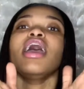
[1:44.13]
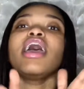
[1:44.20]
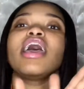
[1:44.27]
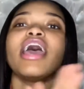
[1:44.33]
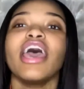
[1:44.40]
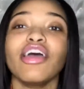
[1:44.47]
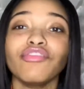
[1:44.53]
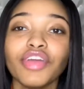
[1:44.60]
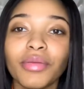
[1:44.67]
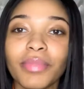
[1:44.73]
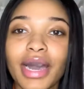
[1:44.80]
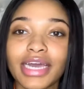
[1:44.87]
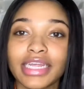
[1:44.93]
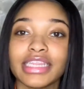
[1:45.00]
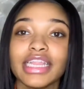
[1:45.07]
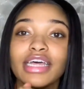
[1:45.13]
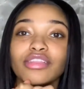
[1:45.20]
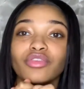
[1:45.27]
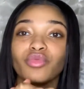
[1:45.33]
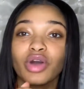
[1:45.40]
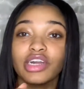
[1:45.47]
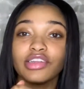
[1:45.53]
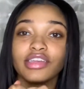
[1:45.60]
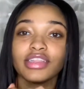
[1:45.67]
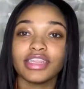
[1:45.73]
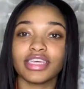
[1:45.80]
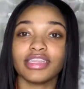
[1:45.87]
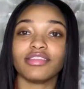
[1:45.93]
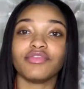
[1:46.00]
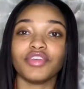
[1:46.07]
Everybody that's watching
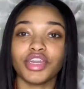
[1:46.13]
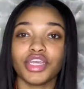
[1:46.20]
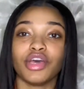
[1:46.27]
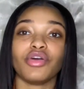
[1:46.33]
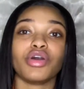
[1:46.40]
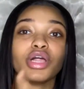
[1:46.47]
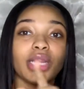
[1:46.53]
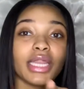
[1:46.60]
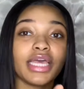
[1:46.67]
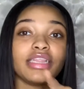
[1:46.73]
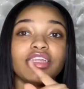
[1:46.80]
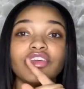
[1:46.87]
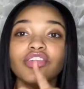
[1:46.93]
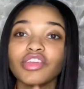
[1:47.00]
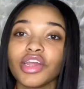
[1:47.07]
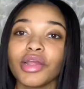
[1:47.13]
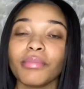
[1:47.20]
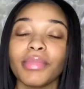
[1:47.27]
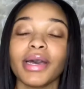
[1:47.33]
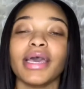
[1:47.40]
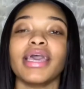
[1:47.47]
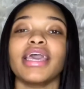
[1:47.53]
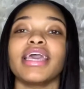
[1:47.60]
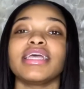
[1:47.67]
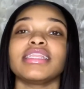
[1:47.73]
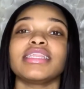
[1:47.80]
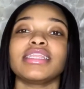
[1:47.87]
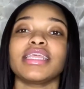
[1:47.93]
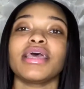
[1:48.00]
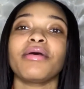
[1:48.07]
this video, click this share button and
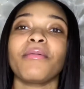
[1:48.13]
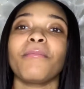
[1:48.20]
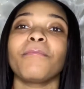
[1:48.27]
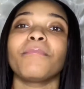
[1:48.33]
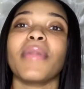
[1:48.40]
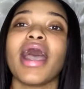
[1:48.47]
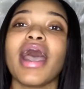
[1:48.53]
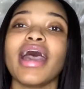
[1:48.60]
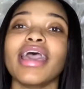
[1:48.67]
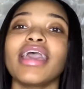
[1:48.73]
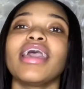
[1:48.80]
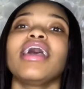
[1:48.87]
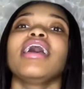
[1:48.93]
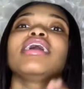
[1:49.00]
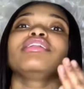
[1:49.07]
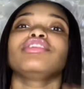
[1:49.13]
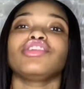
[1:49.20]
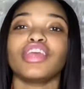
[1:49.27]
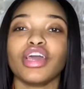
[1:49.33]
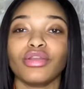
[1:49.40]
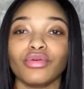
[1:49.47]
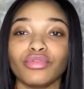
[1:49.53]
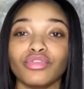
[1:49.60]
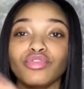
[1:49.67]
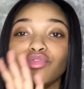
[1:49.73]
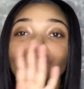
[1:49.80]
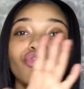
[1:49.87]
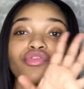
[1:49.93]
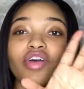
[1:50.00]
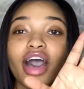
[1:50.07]
send my channel to
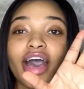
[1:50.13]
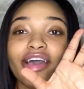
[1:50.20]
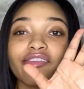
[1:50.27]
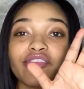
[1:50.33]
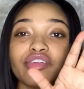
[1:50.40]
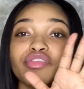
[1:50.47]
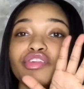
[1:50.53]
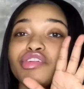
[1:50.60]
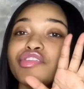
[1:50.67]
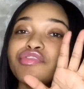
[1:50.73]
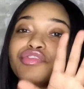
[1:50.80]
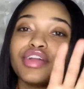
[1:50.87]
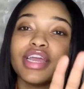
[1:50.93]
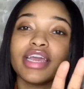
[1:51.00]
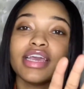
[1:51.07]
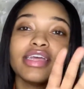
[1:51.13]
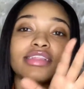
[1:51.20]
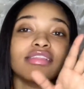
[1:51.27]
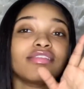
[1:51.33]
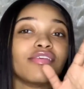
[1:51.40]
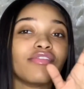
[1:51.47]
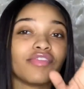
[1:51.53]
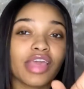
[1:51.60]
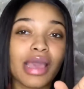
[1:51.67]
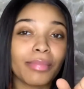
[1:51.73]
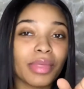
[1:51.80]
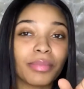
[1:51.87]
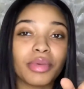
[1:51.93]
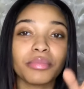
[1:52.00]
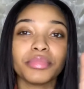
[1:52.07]
5 of your friends,
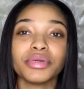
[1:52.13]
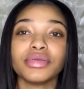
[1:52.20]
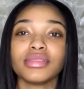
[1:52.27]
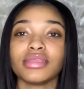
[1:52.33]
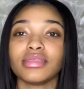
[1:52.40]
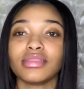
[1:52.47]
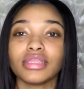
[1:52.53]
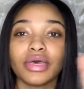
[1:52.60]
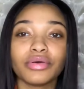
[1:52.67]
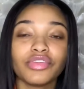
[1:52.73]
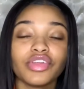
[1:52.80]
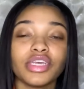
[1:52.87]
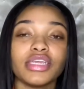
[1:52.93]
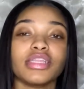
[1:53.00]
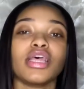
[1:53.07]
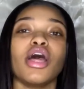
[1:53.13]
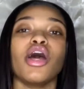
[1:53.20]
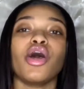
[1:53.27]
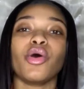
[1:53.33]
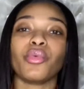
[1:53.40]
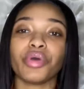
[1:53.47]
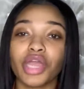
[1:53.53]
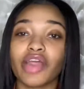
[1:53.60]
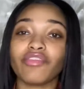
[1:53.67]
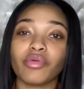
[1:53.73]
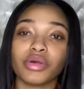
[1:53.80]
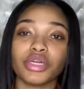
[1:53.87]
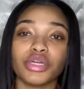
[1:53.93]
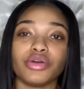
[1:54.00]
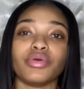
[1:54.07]
family members, associates, whatever you
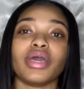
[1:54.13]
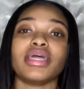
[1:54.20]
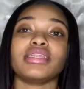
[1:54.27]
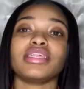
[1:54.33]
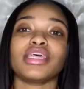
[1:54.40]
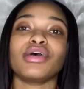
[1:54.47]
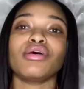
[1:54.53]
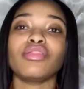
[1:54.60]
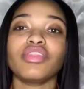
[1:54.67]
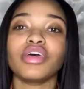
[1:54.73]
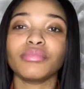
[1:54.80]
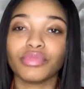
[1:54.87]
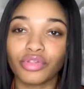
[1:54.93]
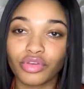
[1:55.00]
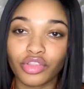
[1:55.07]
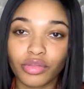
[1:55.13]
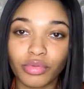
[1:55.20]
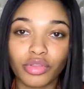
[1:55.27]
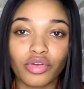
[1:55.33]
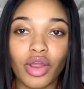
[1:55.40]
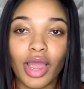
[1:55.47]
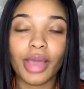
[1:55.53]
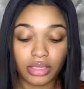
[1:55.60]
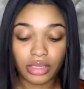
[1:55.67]
want to do, and tell them to subscribe.